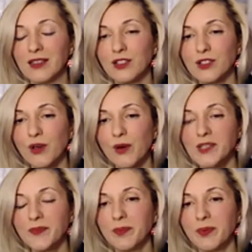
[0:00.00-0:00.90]
There's
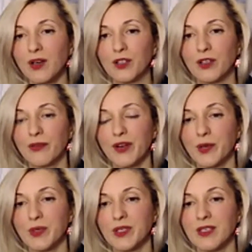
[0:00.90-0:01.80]
always people on your
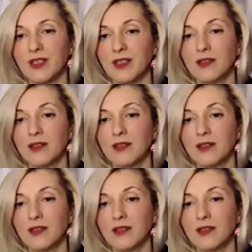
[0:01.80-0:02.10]
frequency.